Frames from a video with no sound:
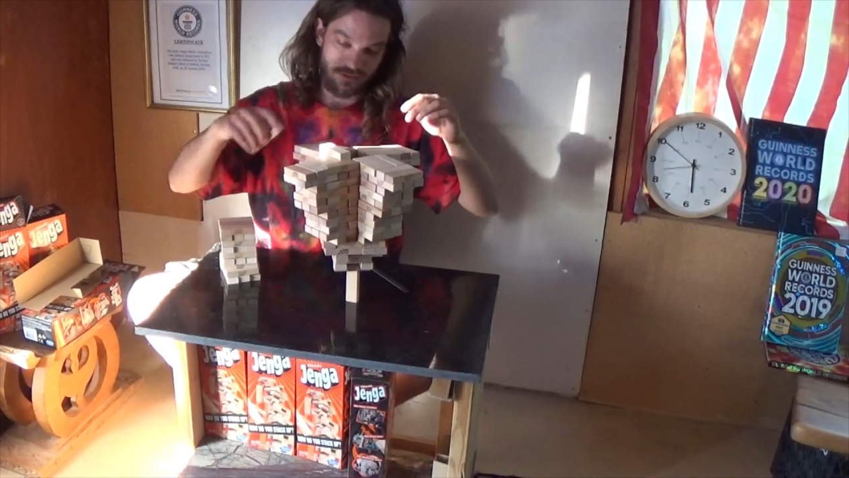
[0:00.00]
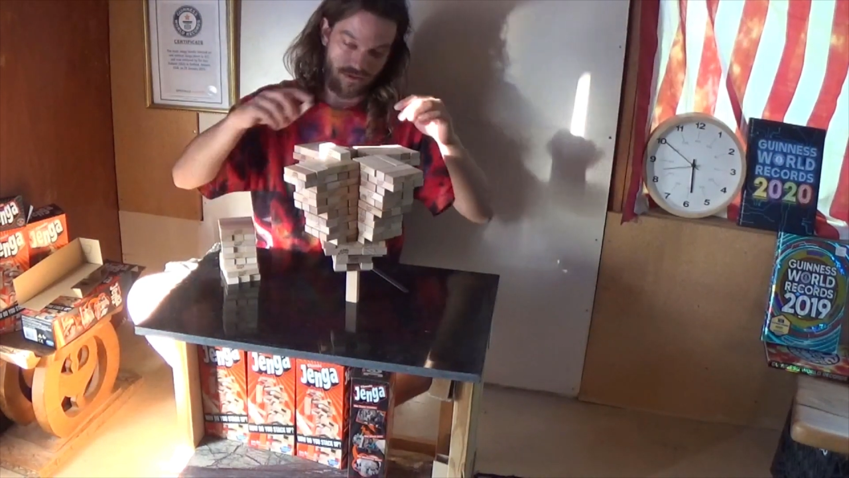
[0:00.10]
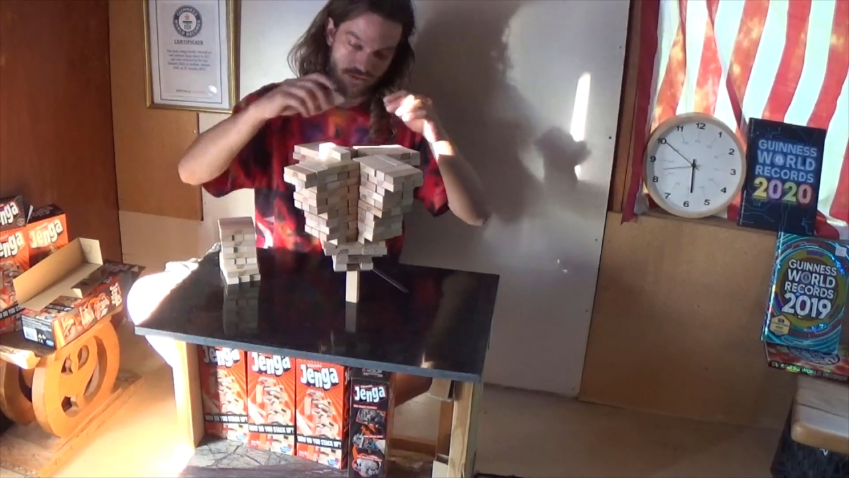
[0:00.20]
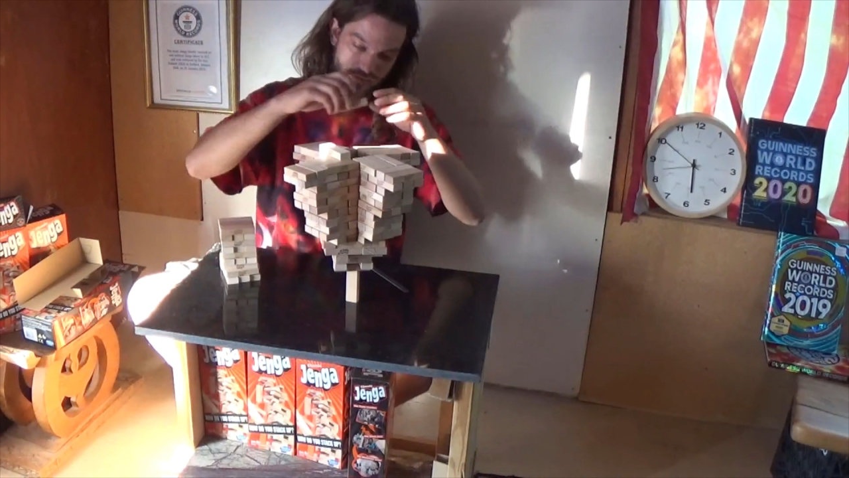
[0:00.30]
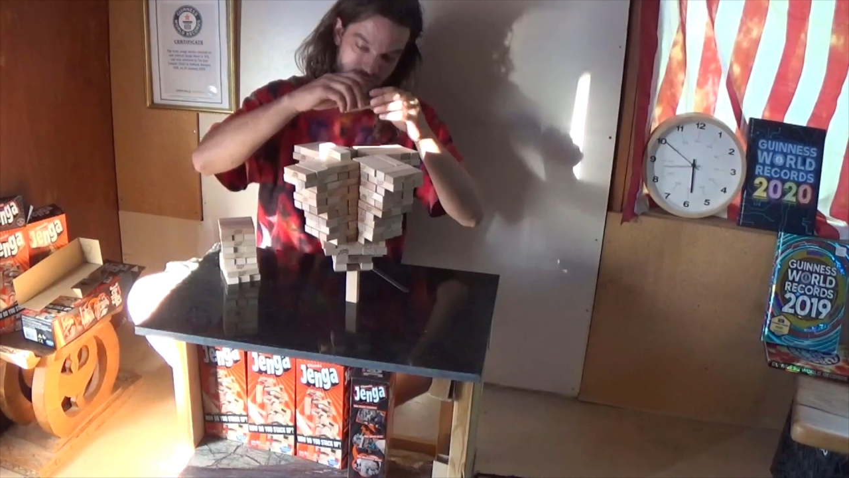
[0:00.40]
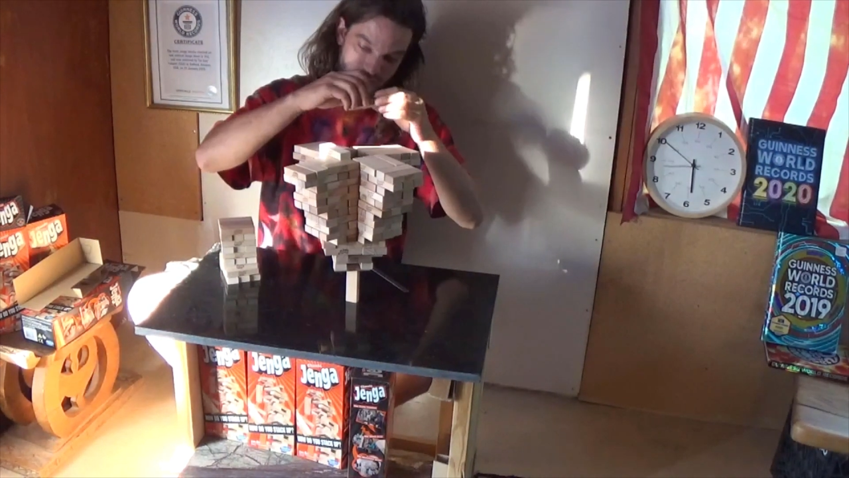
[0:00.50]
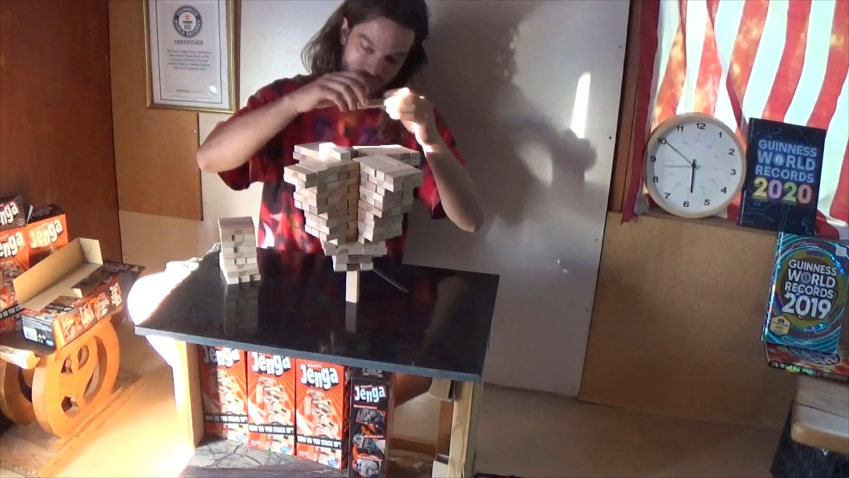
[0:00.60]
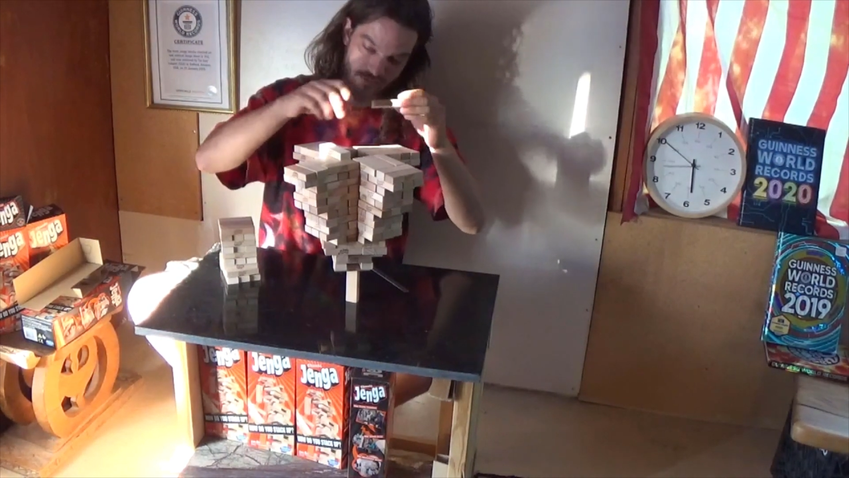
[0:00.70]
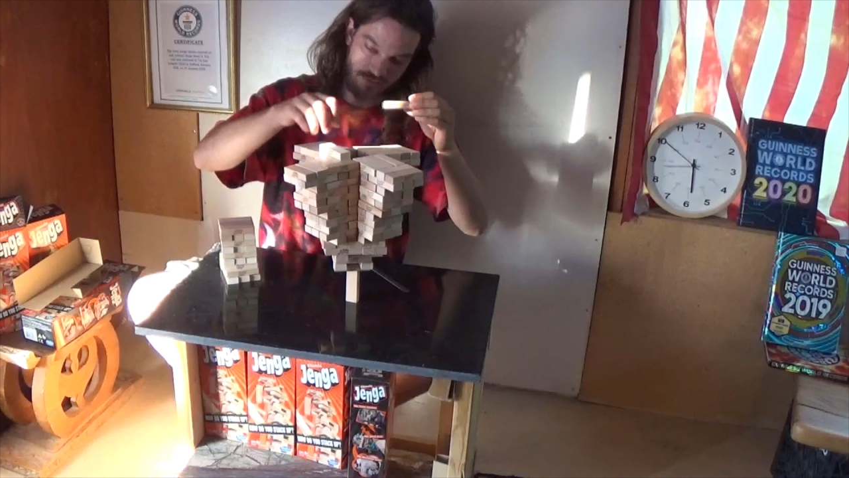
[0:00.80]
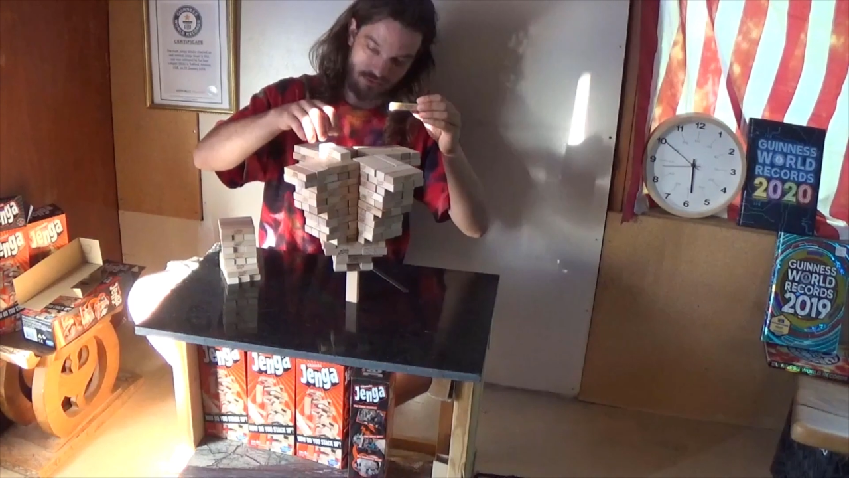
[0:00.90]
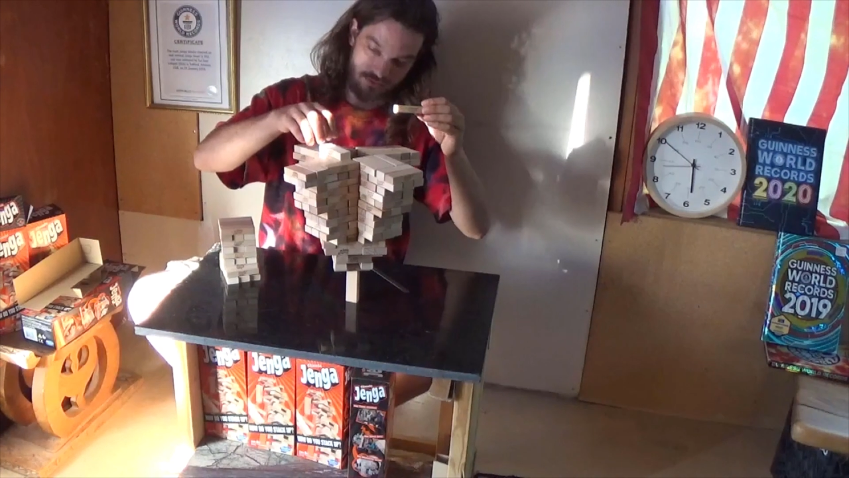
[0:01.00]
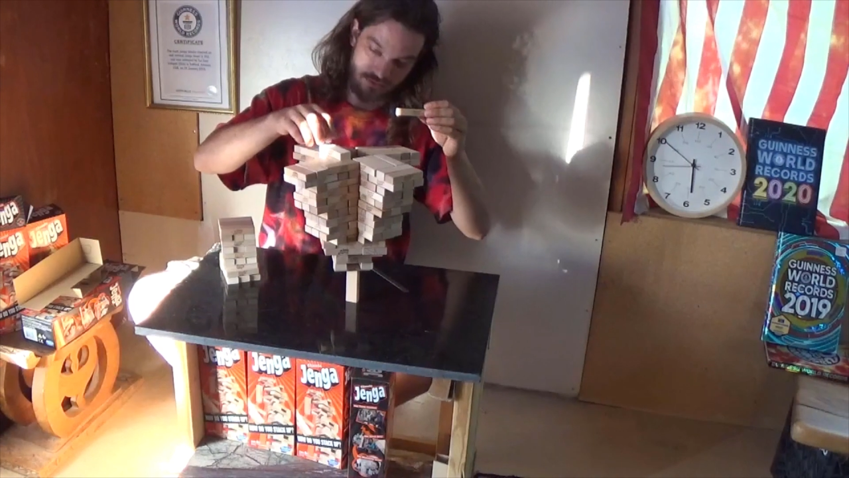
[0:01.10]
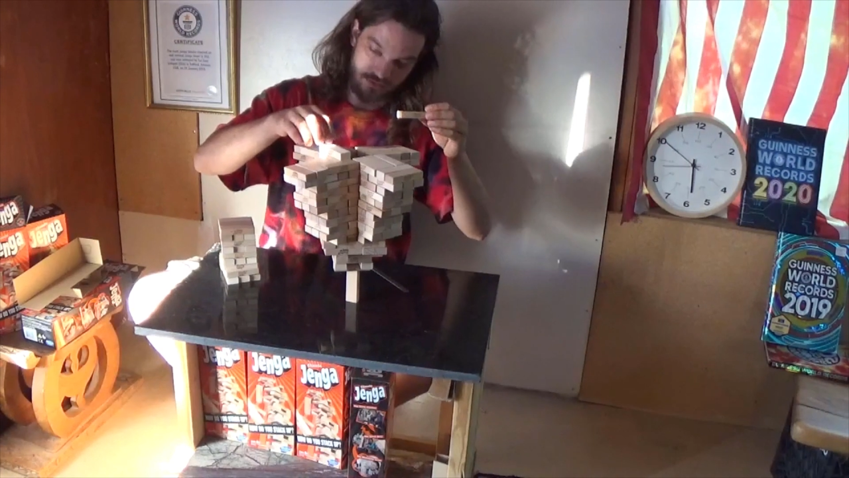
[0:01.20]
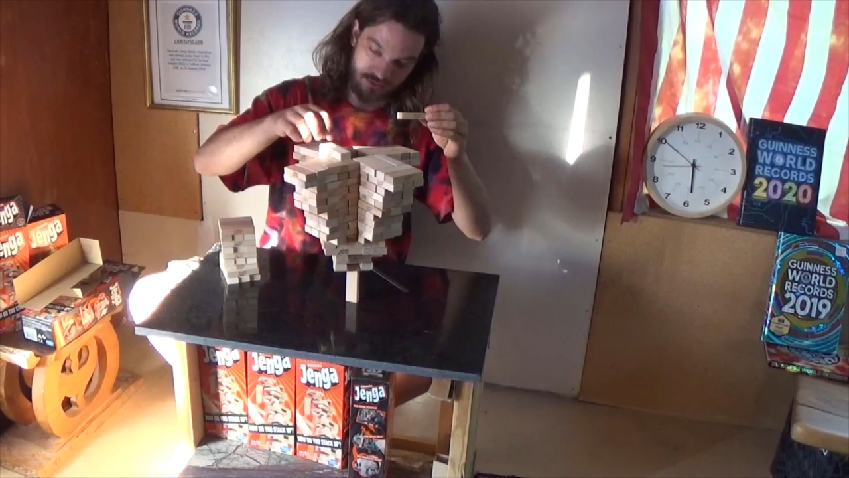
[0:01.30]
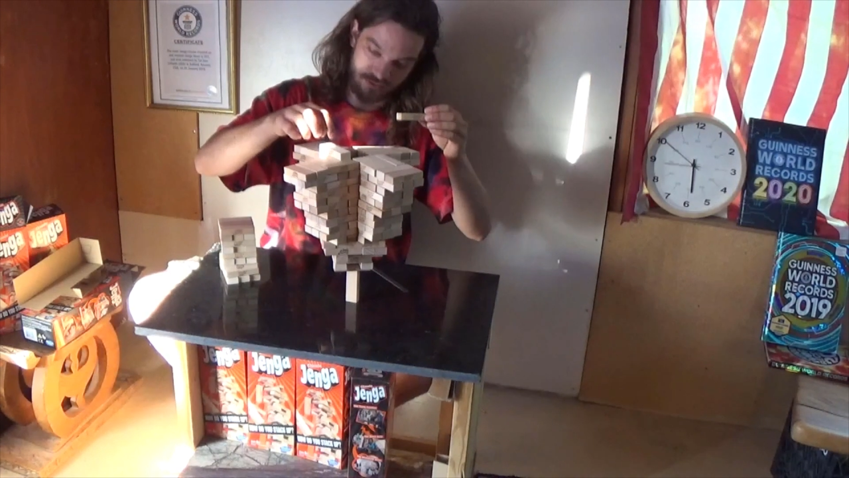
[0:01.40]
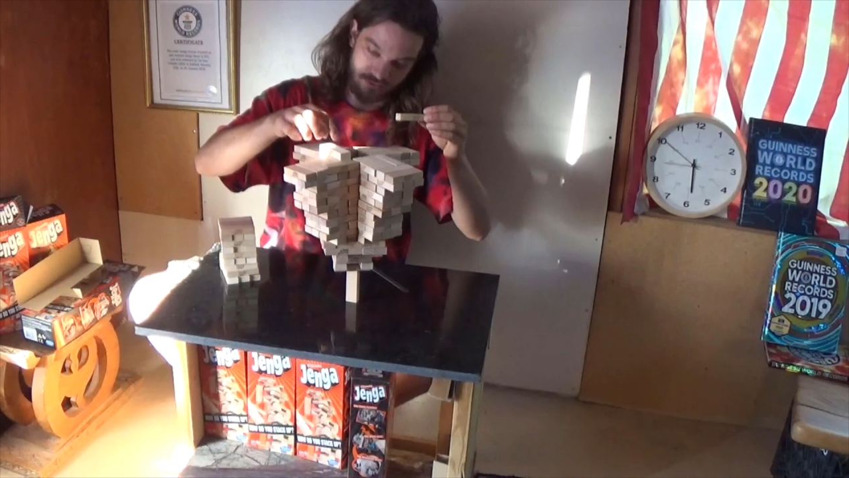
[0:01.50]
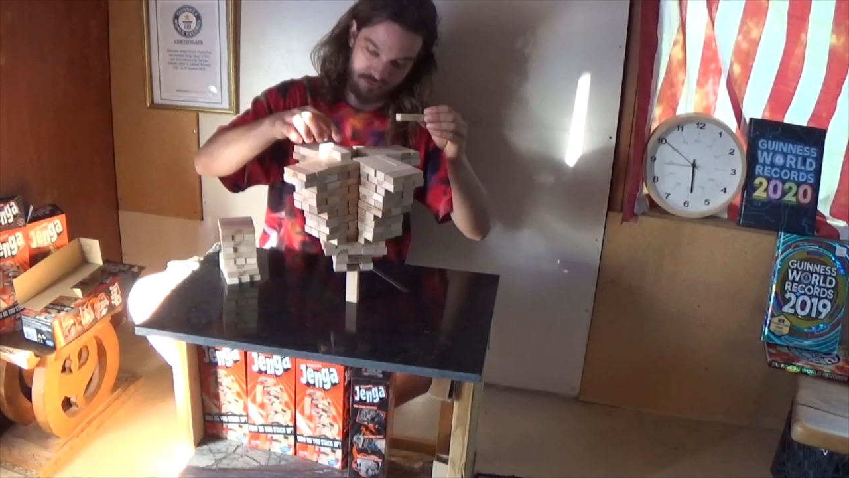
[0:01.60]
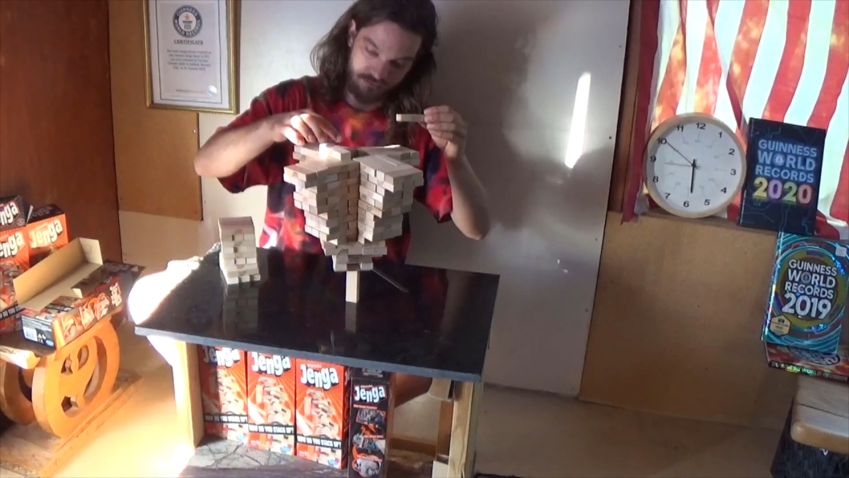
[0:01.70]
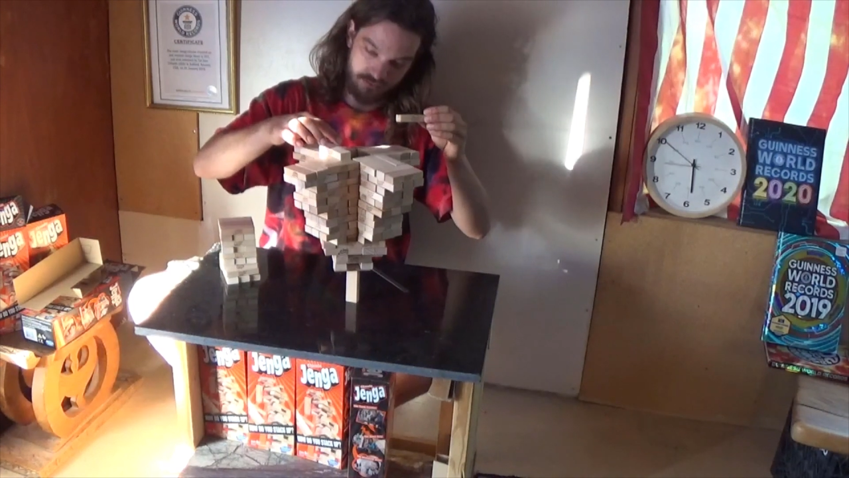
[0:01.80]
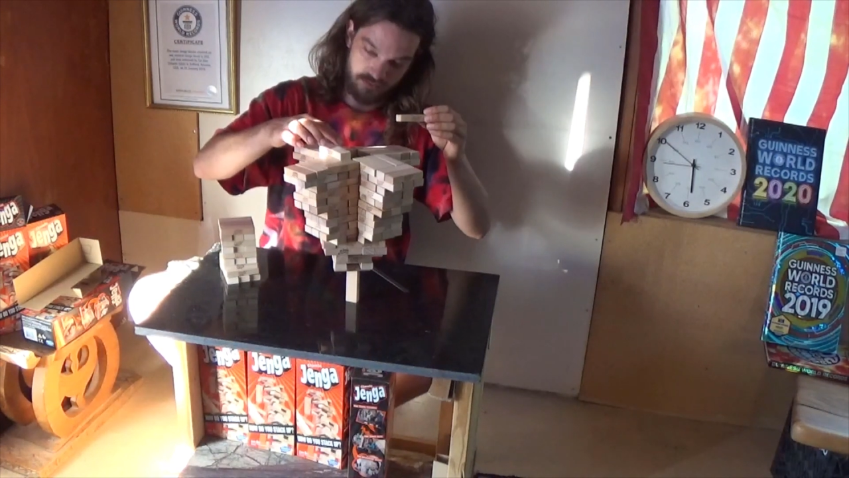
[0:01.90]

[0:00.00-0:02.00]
things and trying to